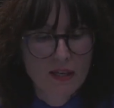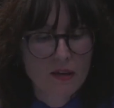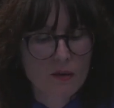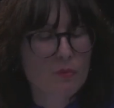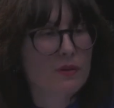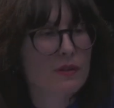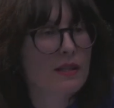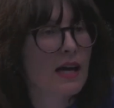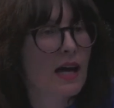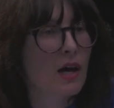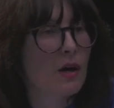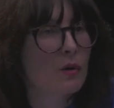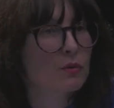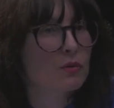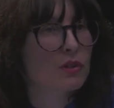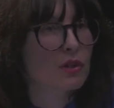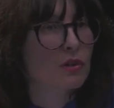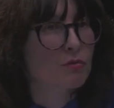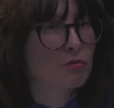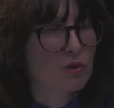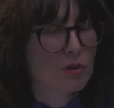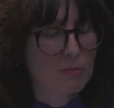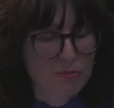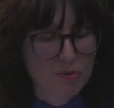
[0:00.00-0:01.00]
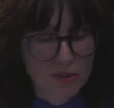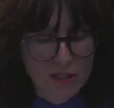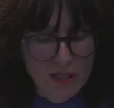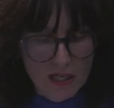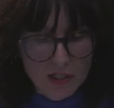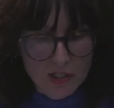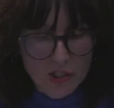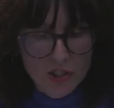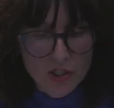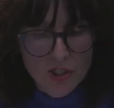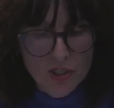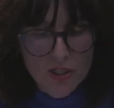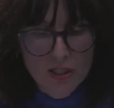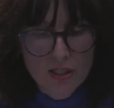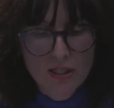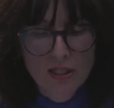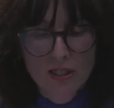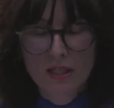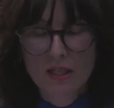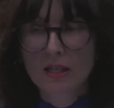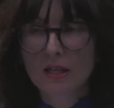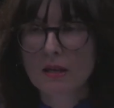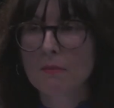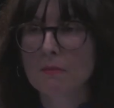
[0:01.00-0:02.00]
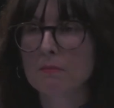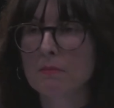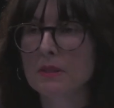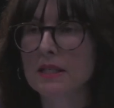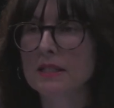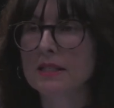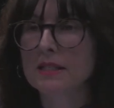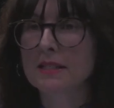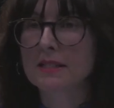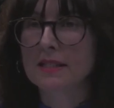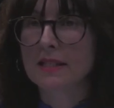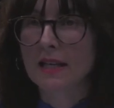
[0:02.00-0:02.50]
Without reproduction, be it